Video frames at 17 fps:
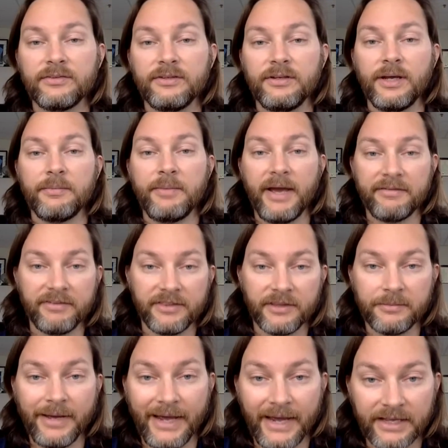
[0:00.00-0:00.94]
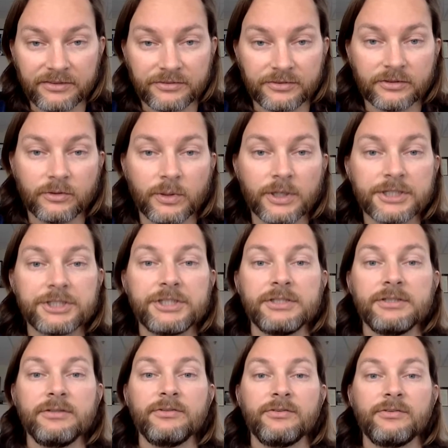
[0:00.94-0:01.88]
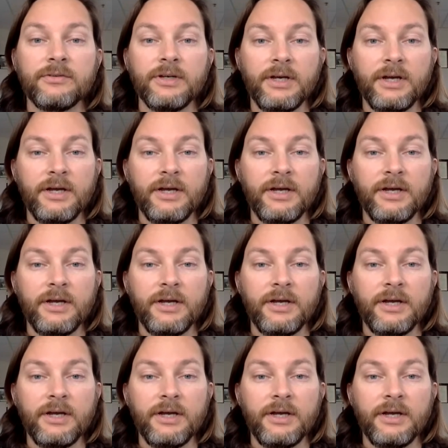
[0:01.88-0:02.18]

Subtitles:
and I'm having them answer questions,